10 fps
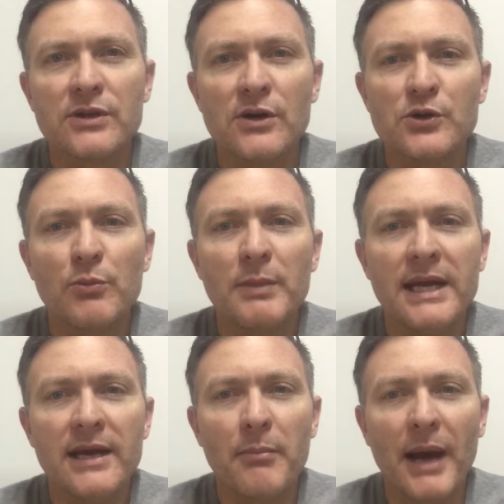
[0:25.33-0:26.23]
social
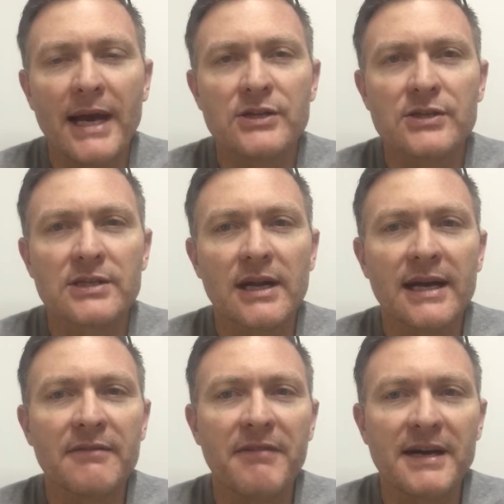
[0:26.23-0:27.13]
media pages
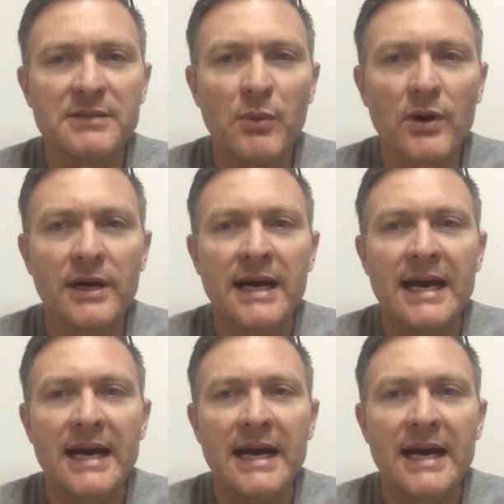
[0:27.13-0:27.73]
like Facebook